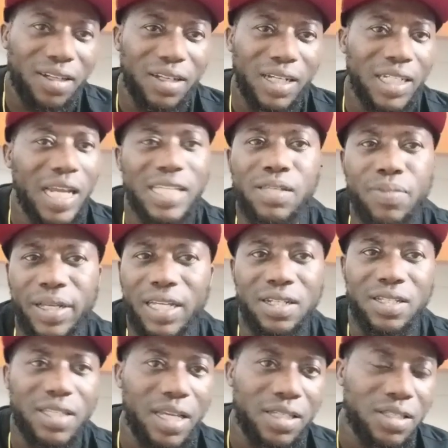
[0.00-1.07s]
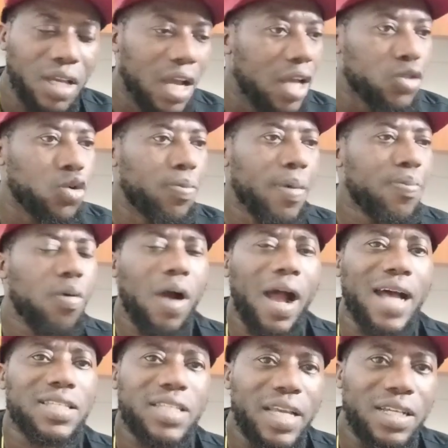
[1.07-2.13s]
it doesn't make any sense. So people
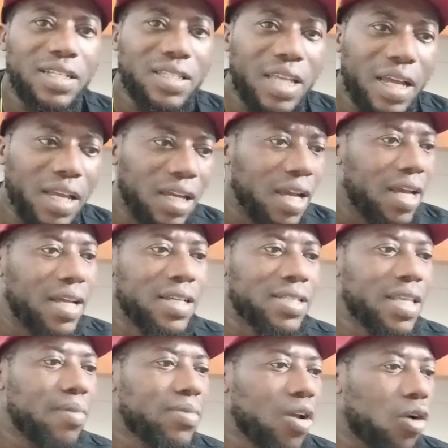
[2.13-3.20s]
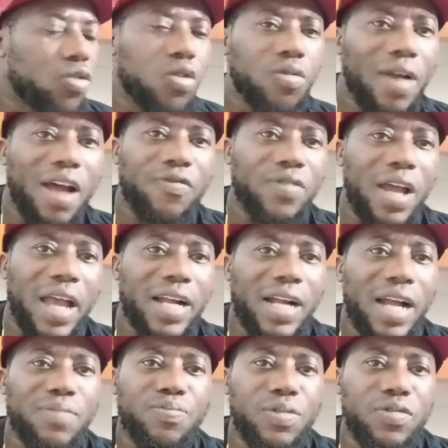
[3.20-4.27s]
are saying say in some no Raf e
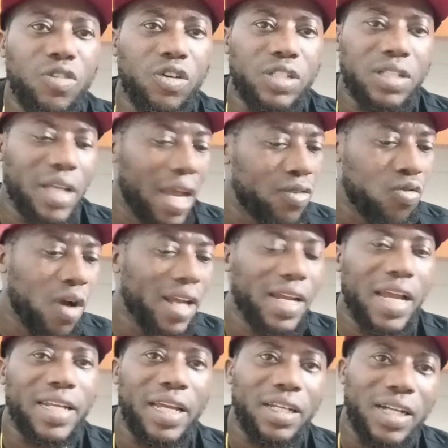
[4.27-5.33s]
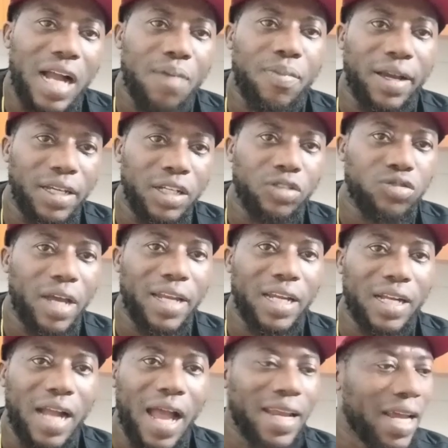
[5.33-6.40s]
can previous and one then come e tia
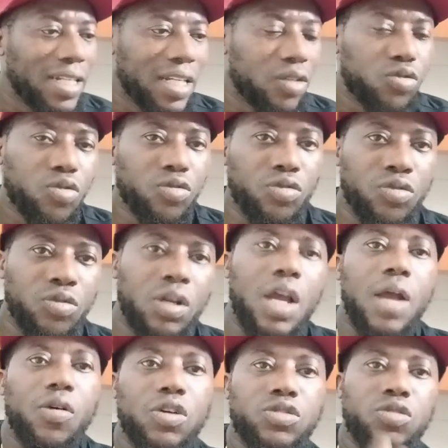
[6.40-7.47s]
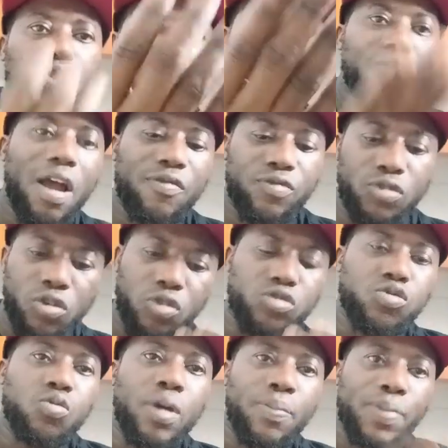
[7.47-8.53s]
ne ka na de to no because no so Raf no
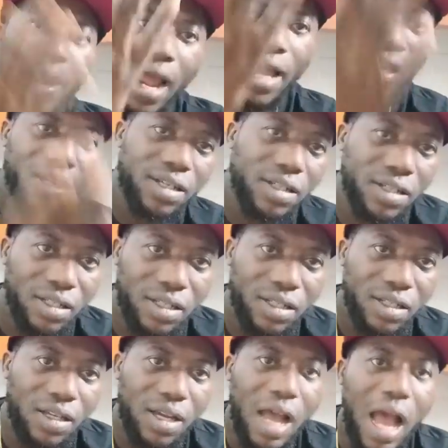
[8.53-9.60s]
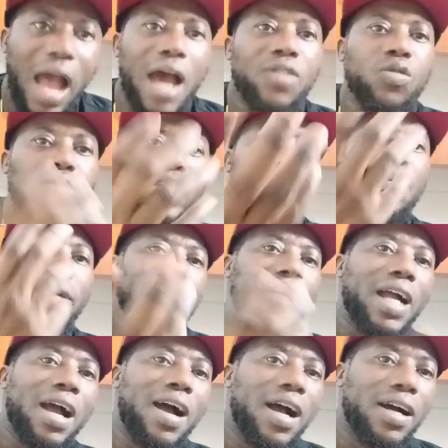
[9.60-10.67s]
so we pra no here
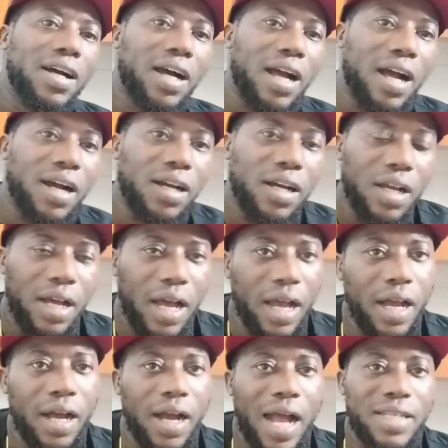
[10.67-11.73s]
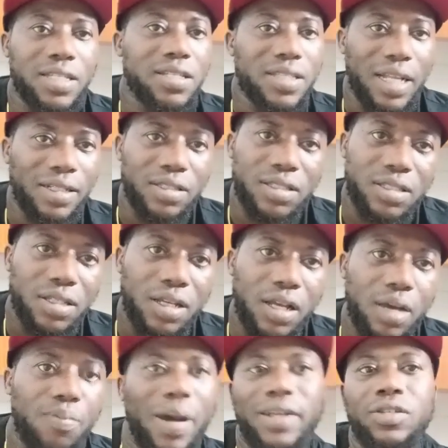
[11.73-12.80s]
medical assistant
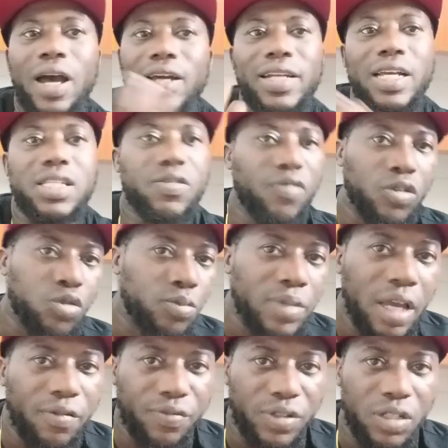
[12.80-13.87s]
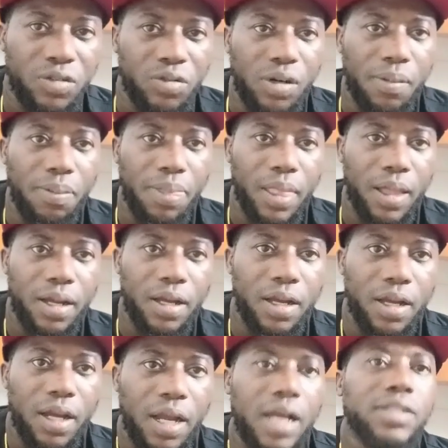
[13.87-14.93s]
but not nurse for no be amfi no
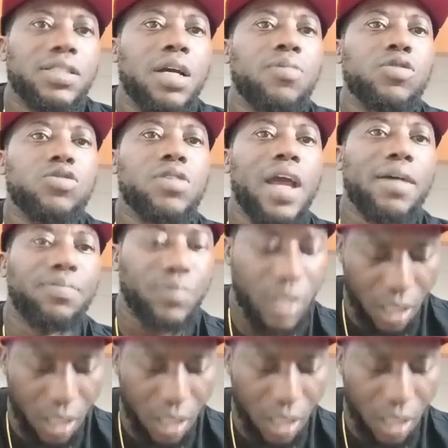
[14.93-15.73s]
nti abusua